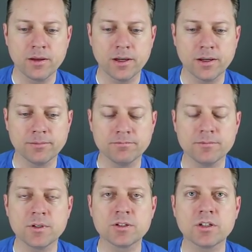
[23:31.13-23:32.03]
Um,
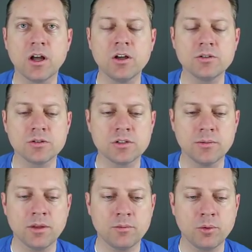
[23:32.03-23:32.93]
there's also
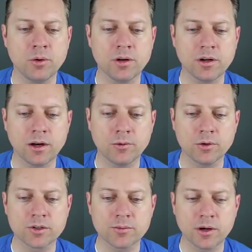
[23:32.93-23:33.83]
something important in idol
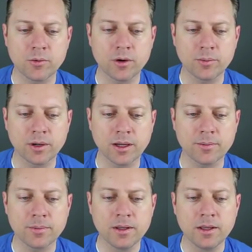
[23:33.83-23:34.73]
worship that I want to bring up,